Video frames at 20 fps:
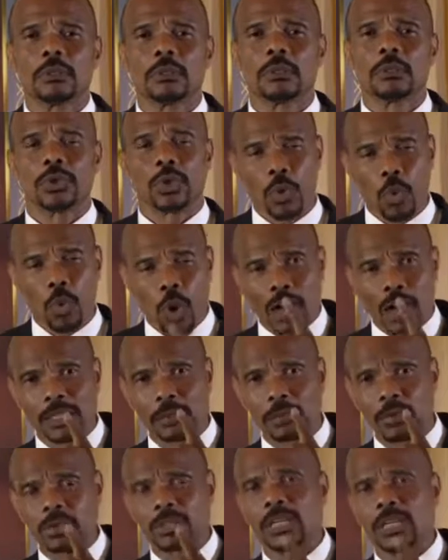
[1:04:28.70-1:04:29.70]
Do you want him
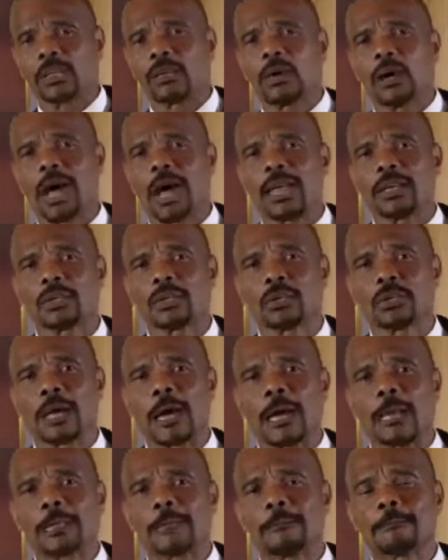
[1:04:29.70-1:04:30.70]
to take your hand
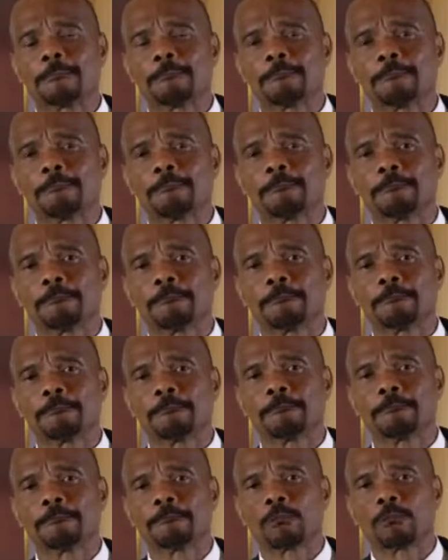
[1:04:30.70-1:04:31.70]
tonight?
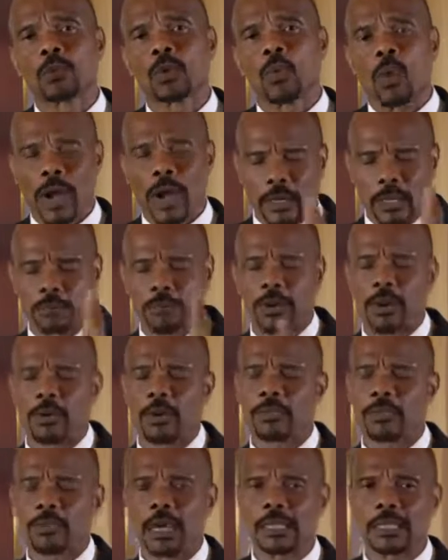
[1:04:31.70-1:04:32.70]
Why not pray with
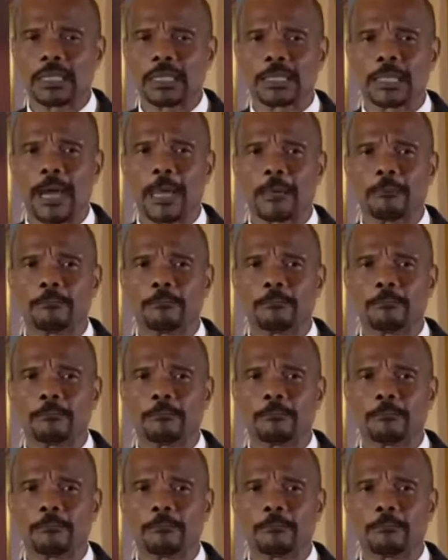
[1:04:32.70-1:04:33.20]
me at this time?